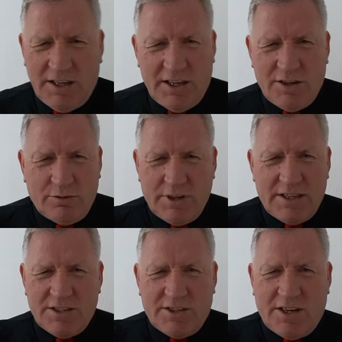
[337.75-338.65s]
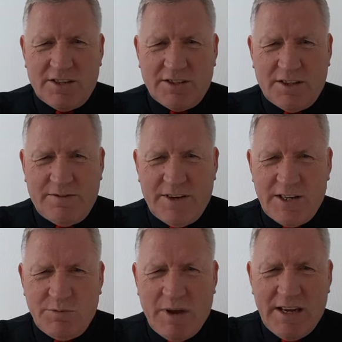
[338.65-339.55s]
You don't need to start on the
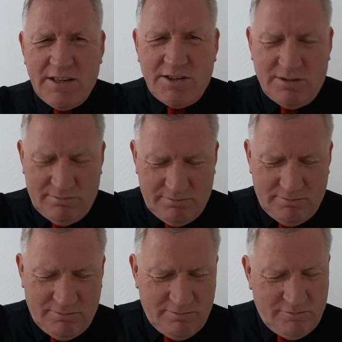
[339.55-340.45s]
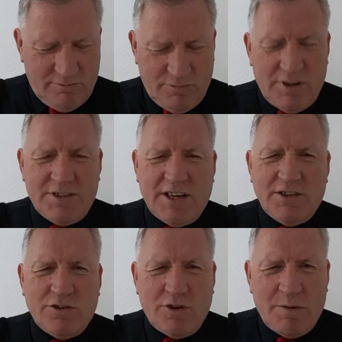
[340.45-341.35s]
first page where it
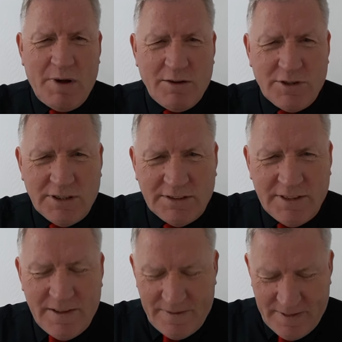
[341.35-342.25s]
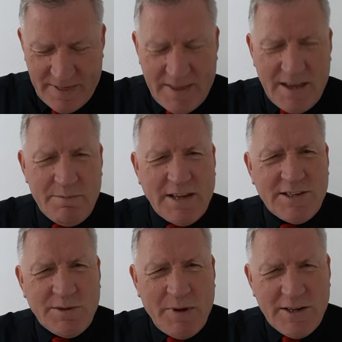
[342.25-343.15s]
tells you all about the
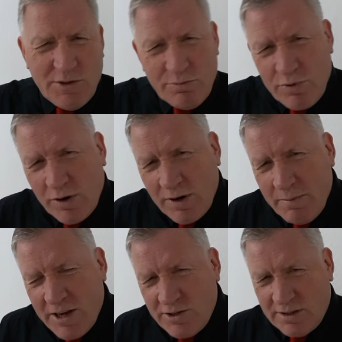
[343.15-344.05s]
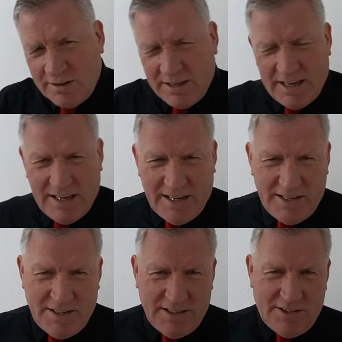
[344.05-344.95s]
Emancipation Proclamation in
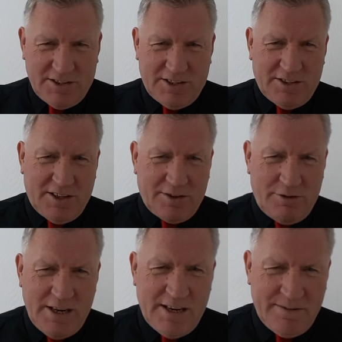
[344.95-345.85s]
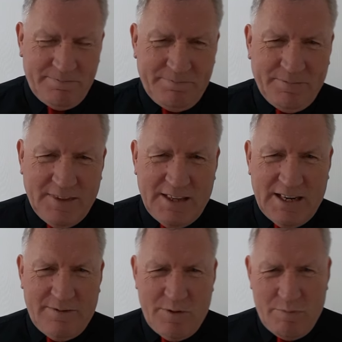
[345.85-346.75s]
1863
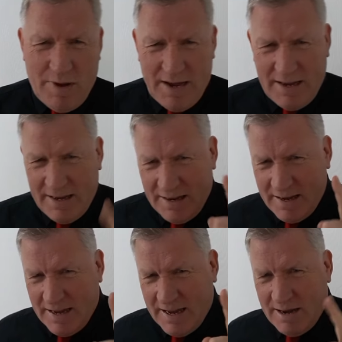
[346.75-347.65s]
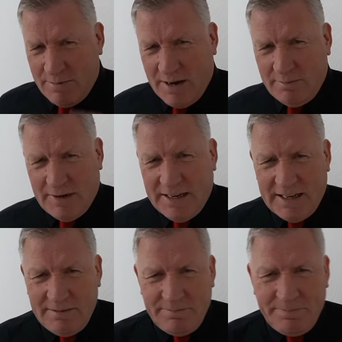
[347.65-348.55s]
delivered by Abraham Lincoln.